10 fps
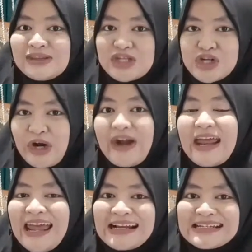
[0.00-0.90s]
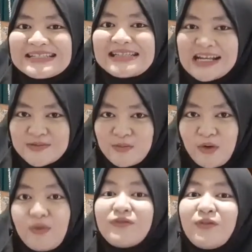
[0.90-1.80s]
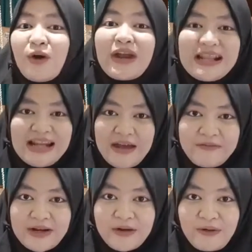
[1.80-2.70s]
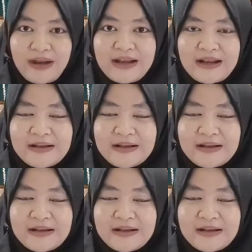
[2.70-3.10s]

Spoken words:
teacher English textbook for 11th grade.